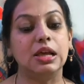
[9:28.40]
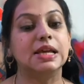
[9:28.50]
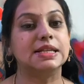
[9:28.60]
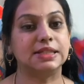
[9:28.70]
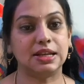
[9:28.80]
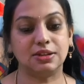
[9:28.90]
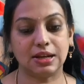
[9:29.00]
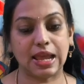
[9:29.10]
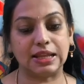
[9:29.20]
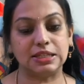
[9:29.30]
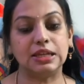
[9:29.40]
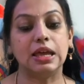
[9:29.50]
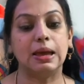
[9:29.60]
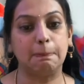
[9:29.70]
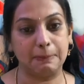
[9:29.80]
central acting
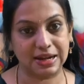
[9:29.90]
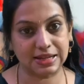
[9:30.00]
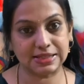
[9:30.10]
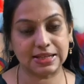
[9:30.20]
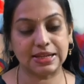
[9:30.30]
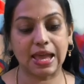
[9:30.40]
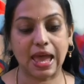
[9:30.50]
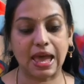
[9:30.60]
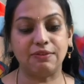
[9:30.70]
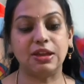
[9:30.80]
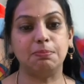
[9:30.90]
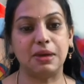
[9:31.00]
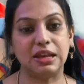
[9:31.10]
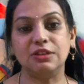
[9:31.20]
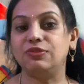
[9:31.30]
medicine having
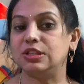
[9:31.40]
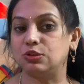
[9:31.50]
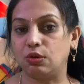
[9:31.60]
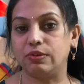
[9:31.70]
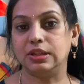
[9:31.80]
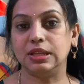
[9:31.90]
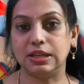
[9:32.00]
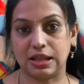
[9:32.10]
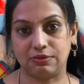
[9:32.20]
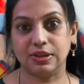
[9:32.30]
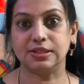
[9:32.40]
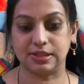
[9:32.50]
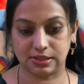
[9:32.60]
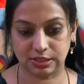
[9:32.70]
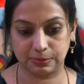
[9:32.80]
benefits over the nervous
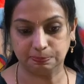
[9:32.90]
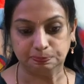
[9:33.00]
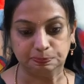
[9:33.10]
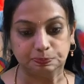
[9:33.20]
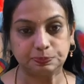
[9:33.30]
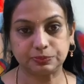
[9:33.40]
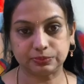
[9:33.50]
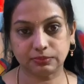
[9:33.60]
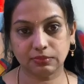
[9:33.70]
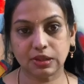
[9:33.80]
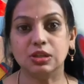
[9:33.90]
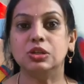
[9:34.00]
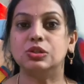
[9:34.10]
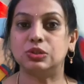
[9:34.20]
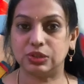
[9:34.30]
system.
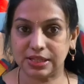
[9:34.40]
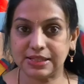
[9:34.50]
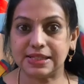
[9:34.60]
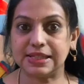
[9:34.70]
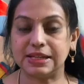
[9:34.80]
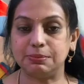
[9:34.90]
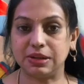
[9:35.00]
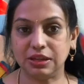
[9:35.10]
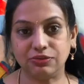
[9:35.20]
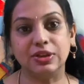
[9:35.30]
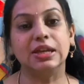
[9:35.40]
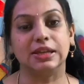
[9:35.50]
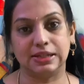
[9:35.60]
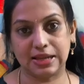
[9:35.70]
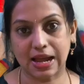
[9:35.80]
So this is in brief
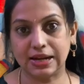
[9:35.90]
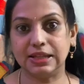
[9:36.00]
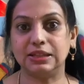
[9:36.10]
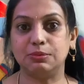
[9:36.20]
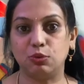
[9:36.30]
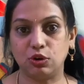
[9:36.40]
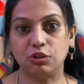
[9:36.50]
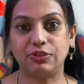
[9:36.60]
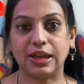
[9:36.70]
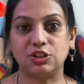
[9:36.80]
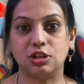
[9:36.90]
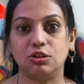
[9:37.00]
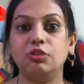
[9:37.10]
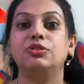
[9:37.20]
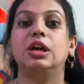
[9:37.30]
regarding the mode of action
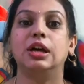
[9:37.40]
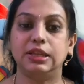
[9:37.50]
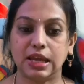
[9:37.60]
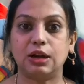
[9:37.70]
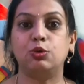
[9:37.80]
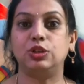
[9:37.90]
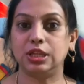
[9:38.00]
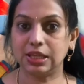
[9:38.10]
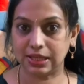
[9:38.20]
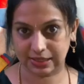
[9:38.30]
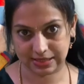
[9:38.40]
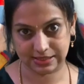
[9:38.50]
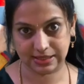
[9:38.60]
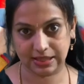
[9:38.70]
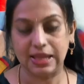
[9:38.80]
of Yakuti Rasa.